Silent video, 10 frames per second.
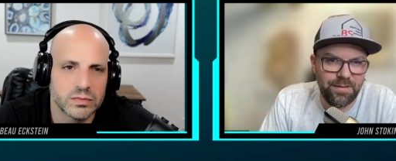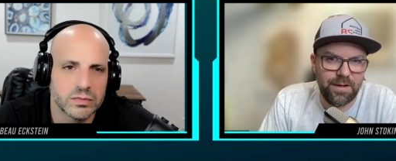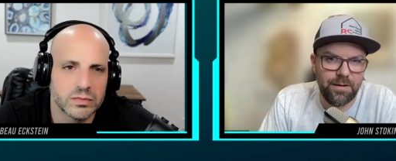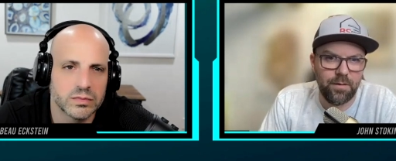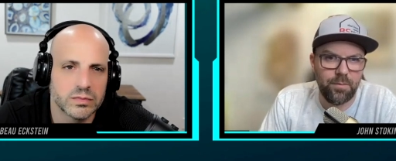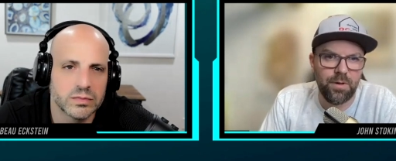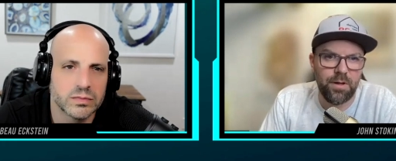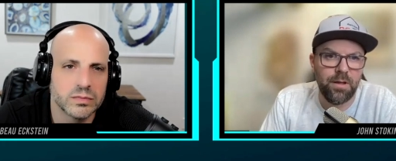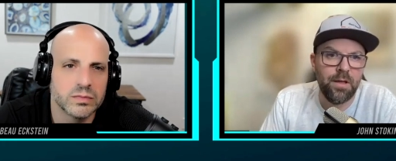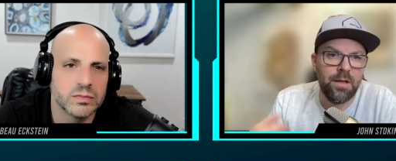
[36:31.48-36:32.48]
Speaker 1: in that area.
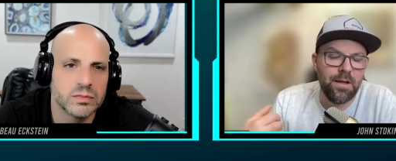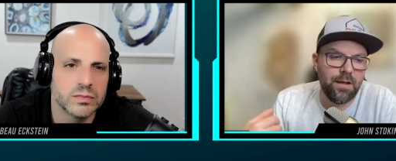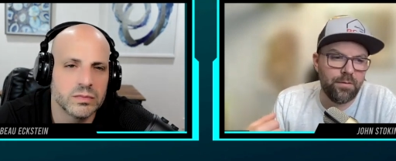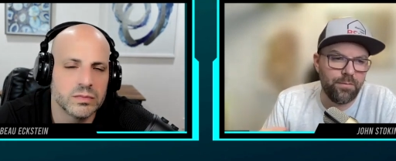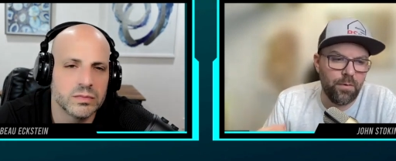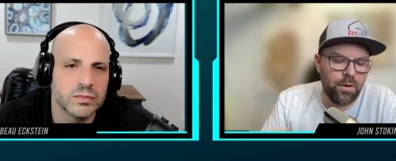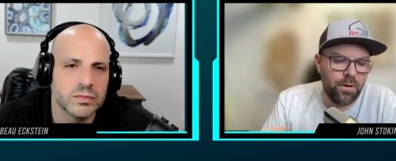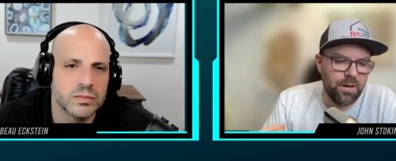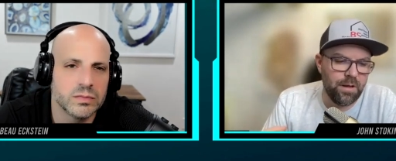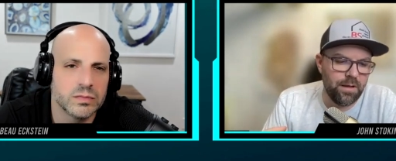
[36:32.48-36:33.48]
But as
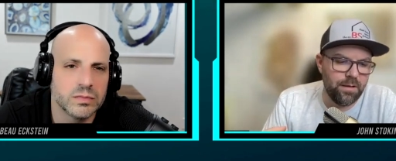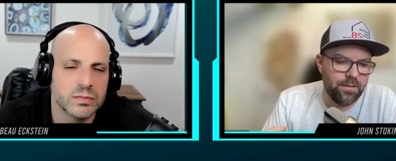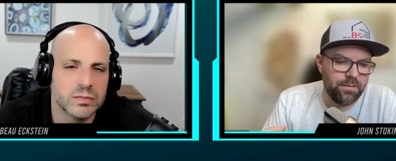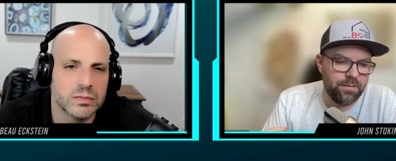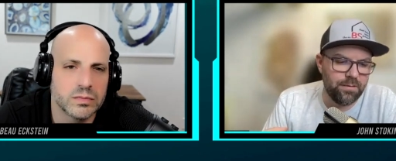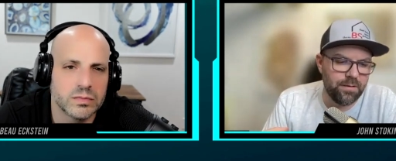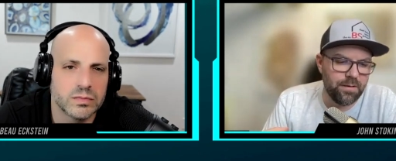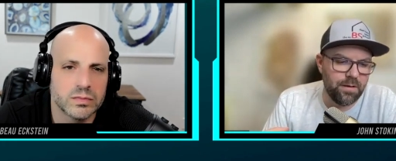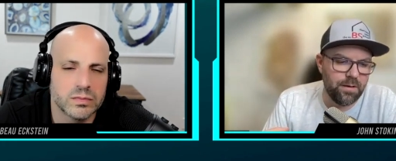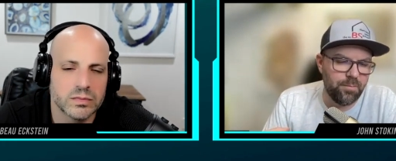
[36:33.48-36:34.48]
far as
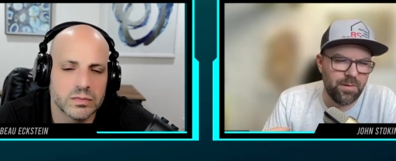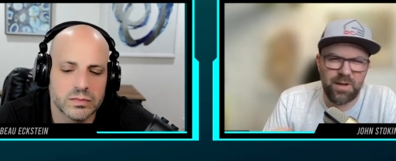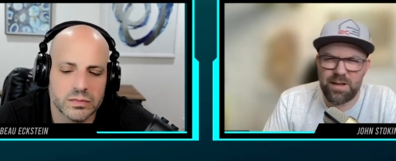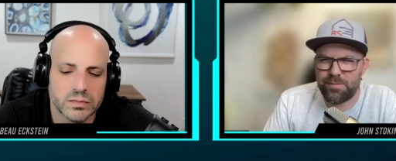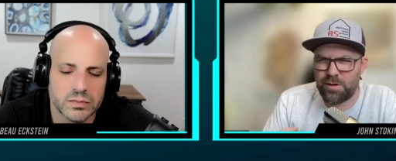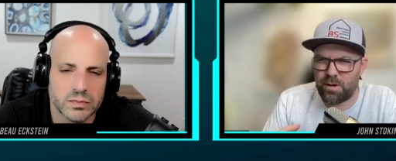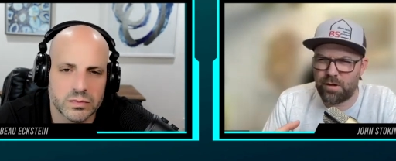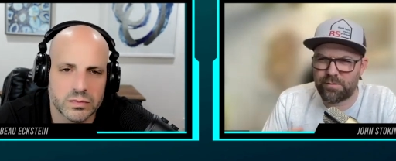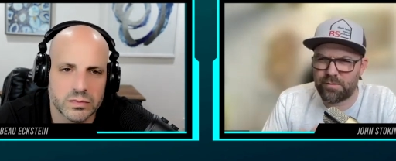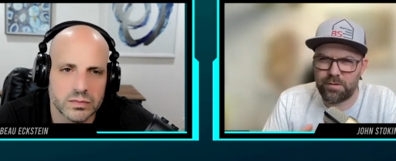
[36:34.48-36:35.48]
um, they might have in
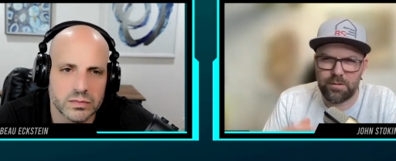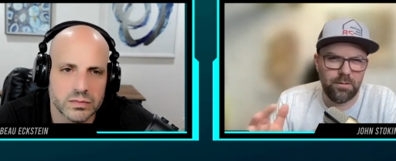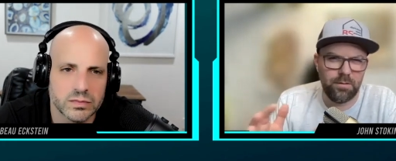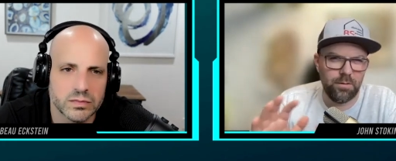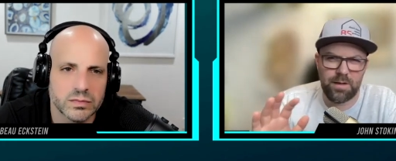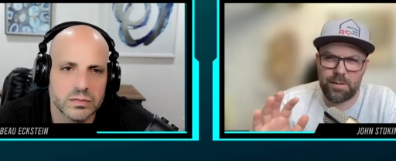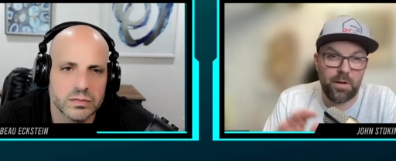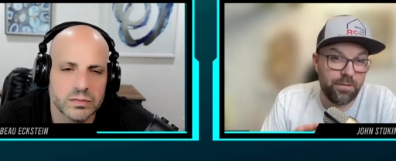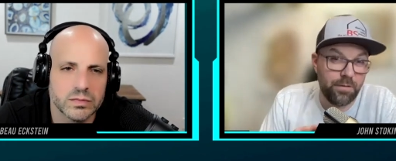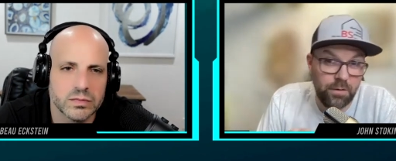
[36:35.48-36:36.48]
Austin, I'm
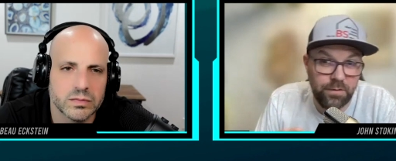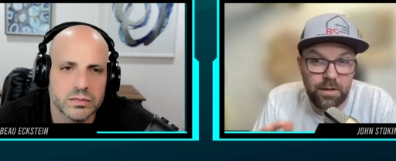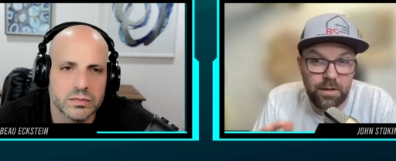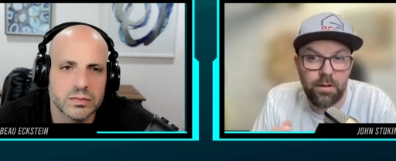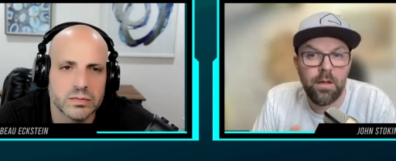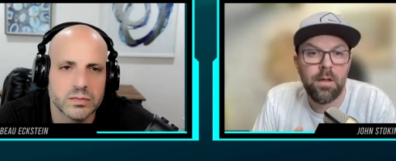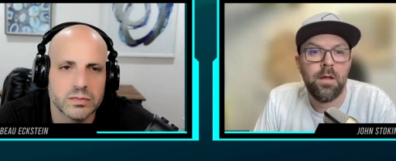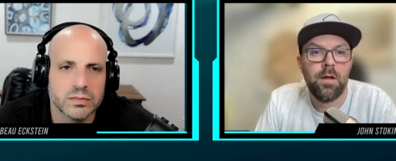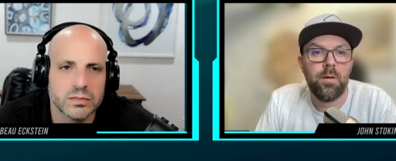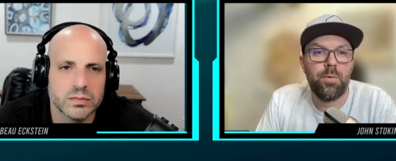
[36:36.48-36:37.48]
not sure exactly,
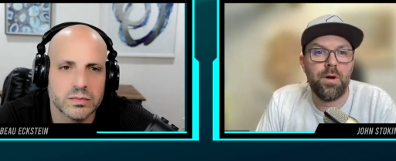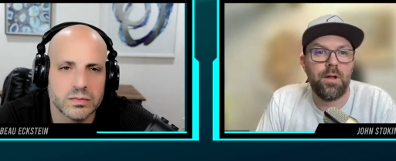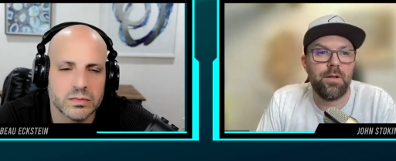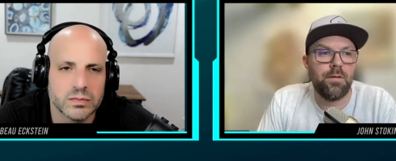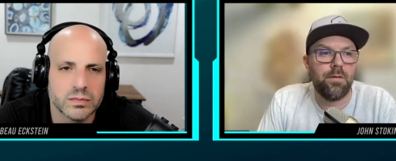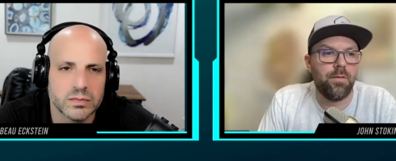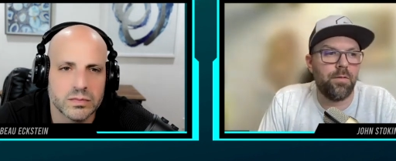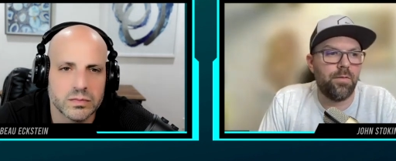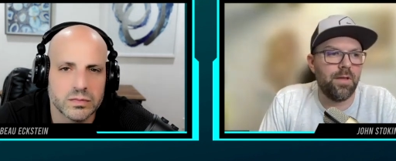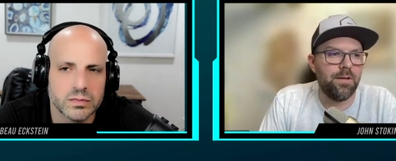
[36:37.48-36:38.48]
but
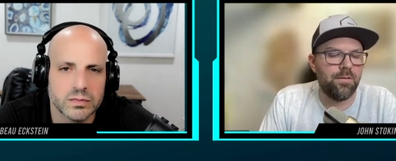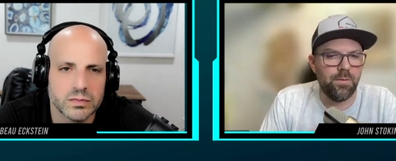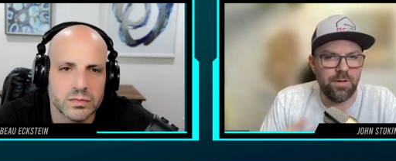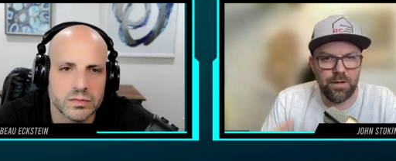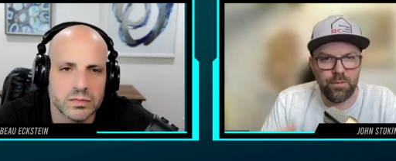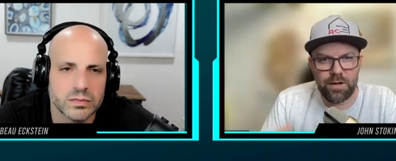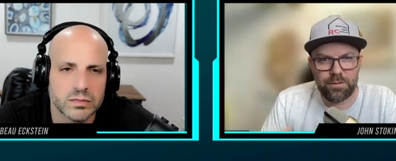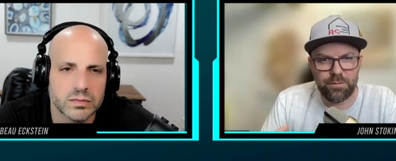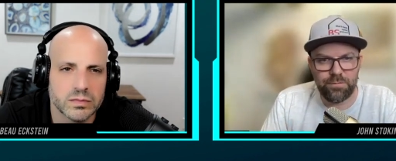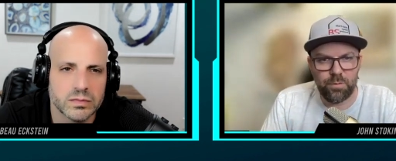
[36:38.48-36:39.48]
they do an
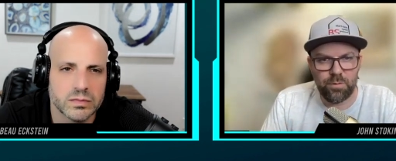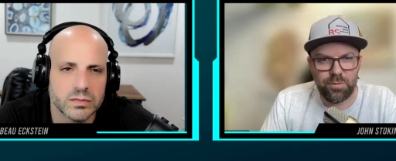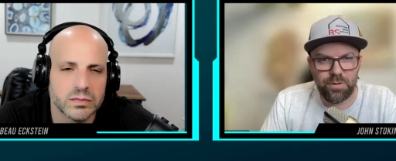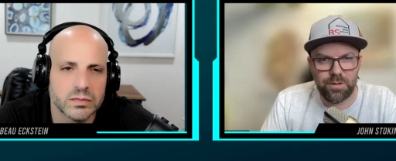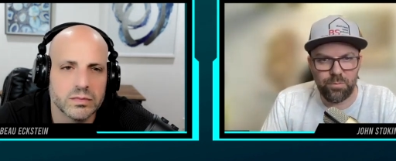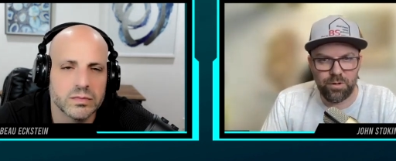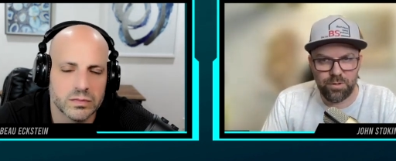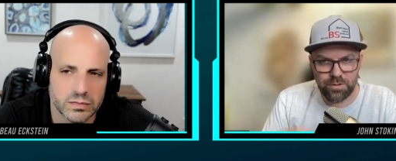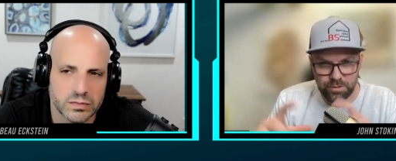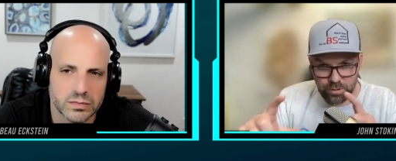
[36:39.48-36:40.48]
interactive floor plan where
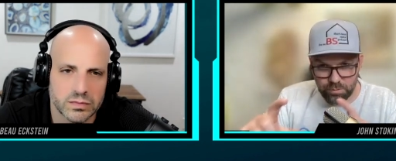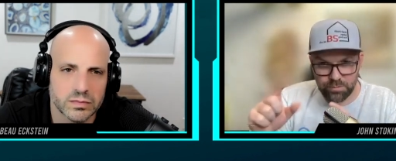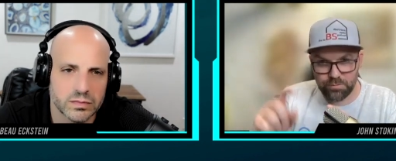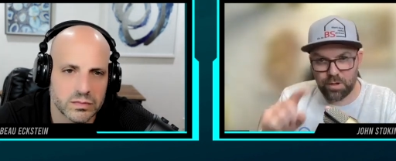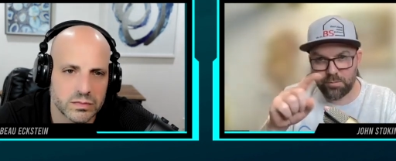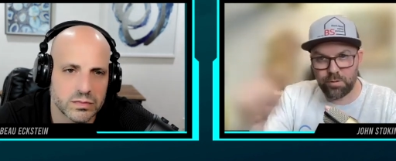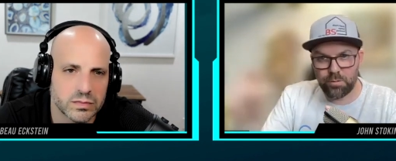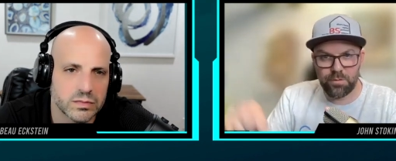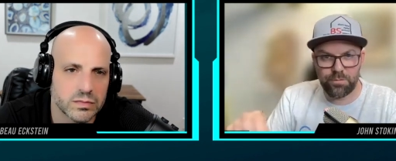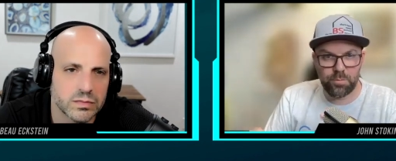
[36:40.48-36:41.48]
you can go and hover
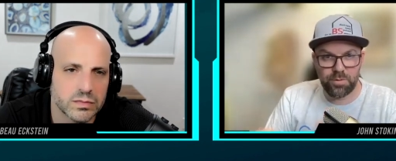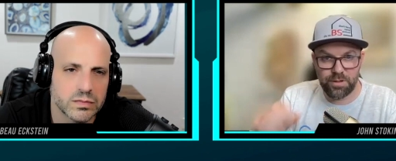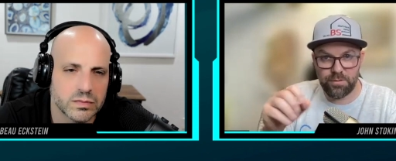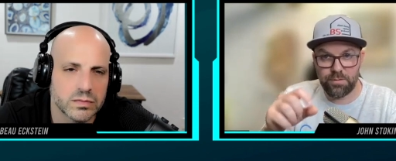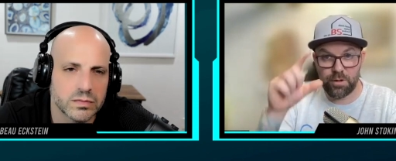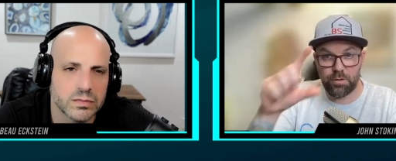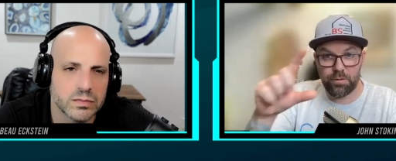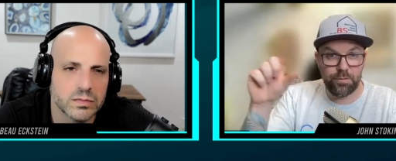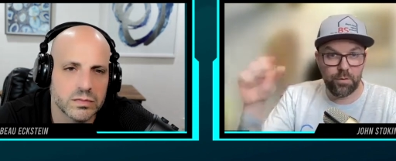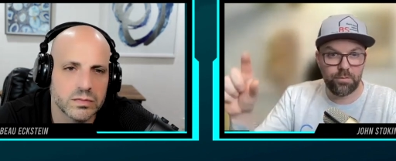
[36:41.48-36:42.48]
over the floor plan and then all
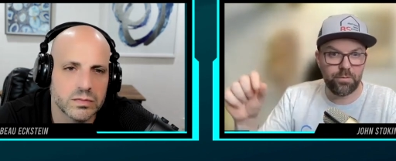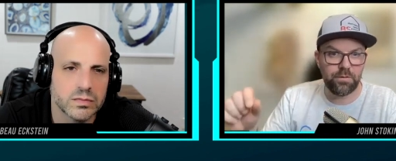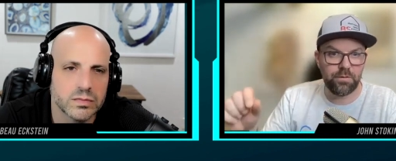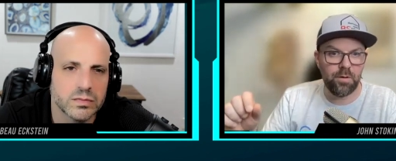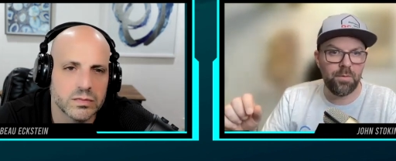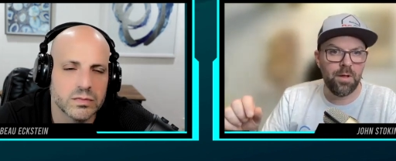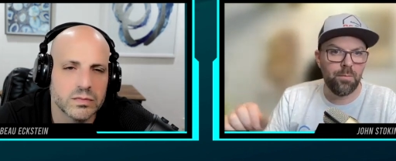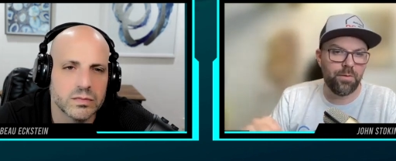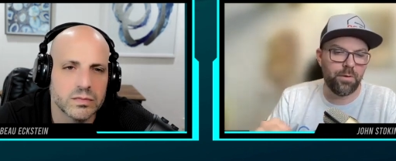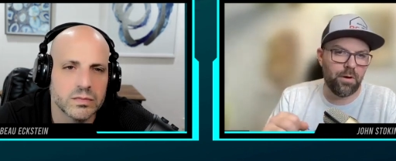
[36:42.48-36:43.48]
the photos will show up.
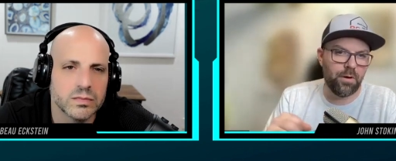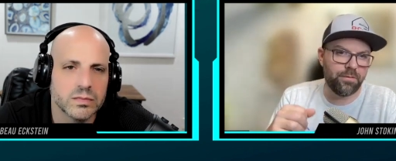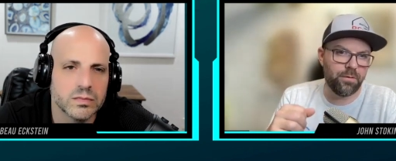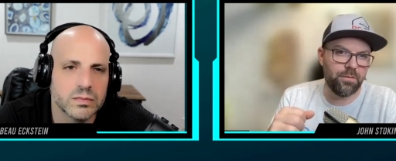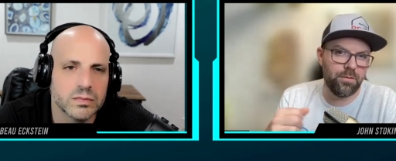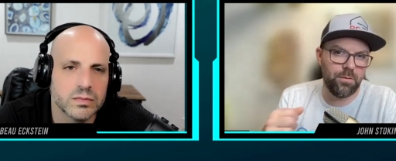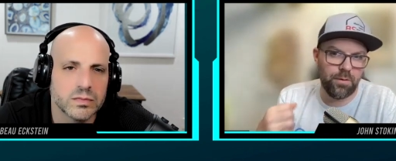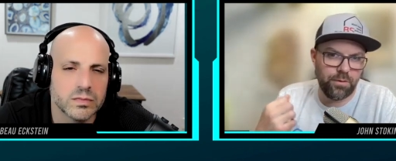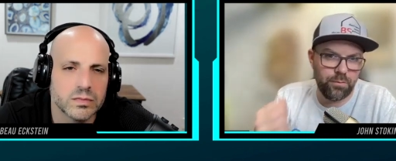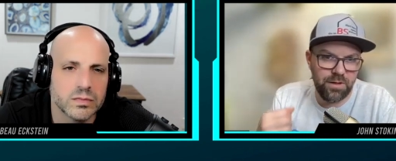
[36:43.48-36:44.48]
But they'll also do
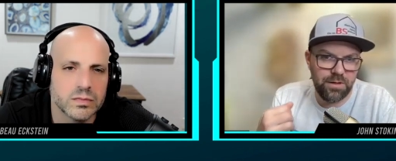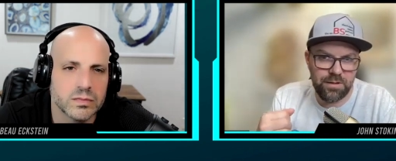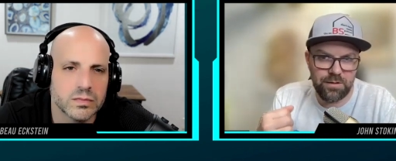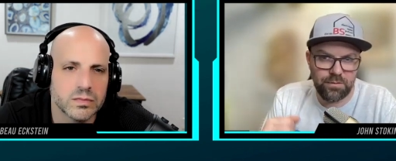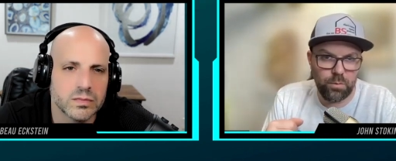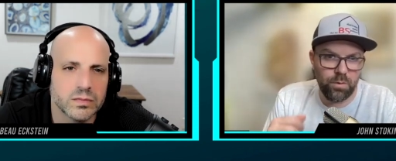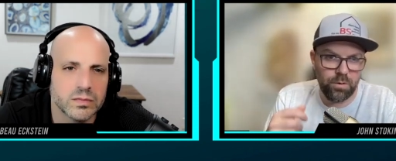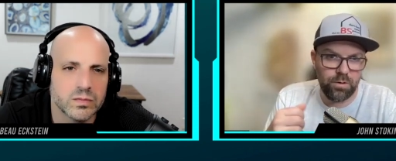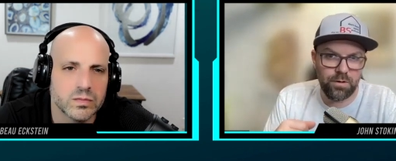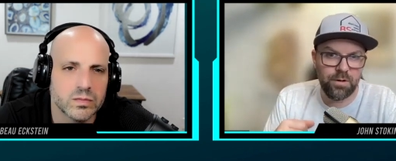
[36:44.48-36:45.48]
a 3D
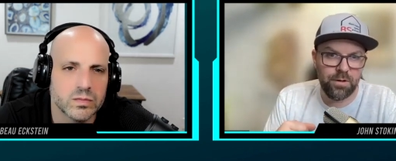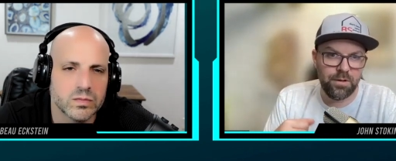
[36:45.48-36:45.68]
tour